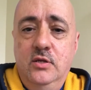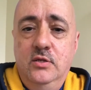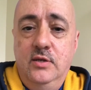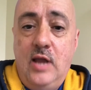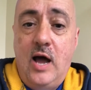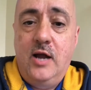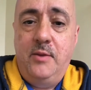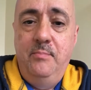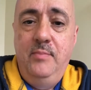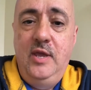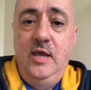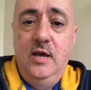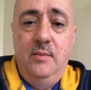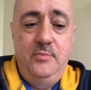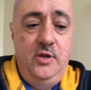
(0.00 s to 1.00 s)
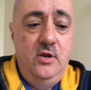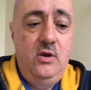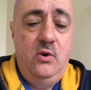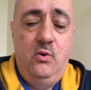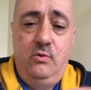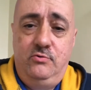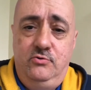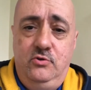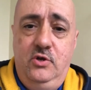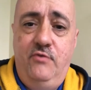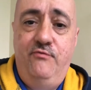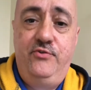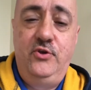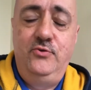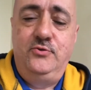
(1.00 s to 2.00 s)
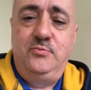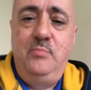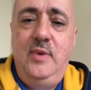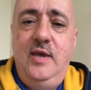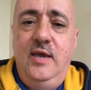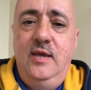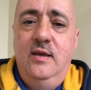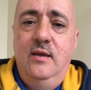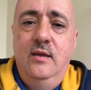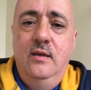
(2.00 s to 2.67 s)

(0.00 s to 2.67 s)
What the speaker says: knock me up, confuse me,